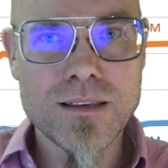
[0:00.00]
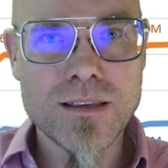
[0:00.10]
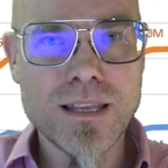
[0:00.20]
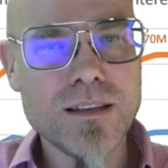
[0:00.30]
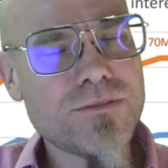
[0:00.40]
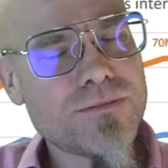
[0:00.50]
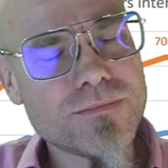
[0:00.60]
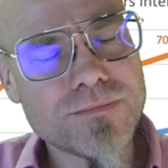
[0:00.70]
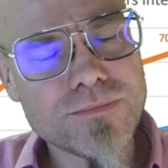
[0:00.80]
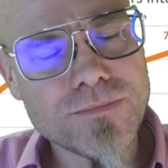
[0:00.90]
And if
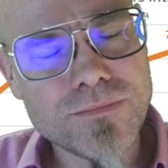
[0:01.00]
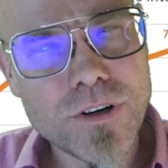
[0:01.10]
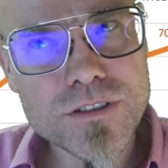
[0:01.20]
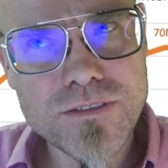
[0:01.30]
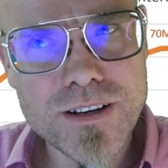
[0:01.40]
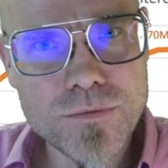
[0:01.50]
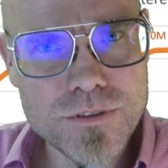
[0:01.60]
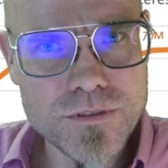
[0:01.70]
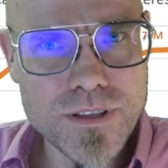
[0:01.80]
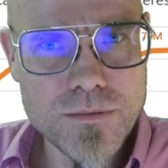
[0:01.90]
most of us would
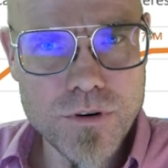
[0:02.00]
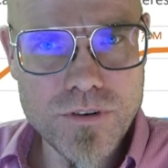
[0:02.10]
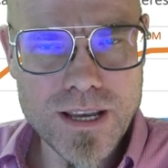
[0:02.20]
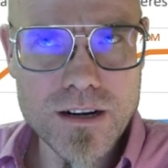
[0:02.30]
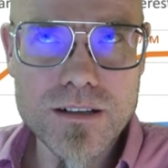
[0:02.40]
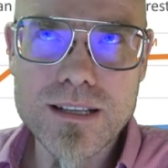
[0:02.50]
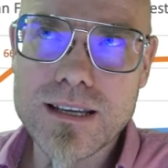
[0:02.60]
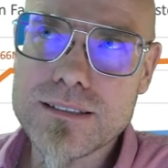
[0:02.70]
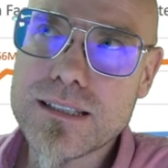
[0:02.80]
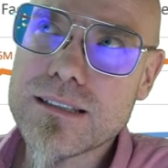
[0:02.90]
do that more regularly,
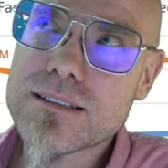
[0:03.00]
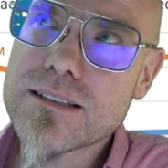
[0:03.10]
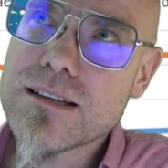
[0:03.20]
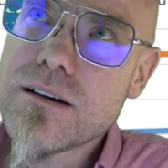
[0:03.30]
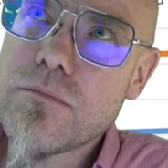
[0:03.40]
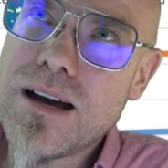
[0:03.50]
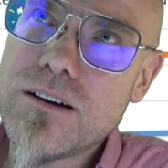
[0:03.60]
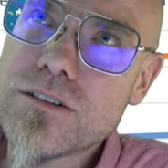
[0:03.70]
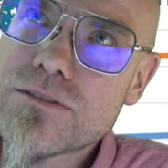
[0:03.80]
I think the amount of